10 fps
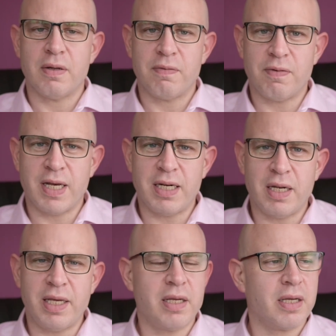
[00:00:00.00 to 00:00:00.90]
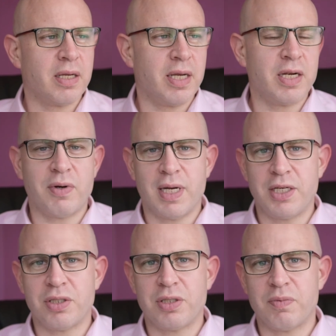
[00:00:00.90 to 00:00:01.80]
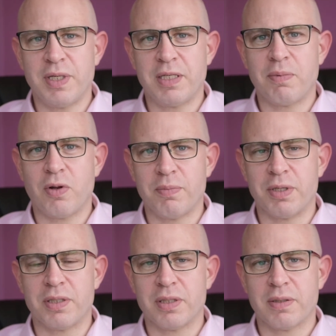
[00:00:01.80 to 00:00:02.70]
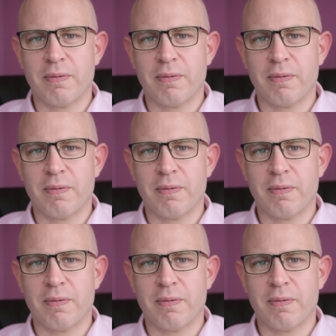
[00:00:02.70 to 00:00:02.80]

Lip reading: Finally, in relation to redeployment.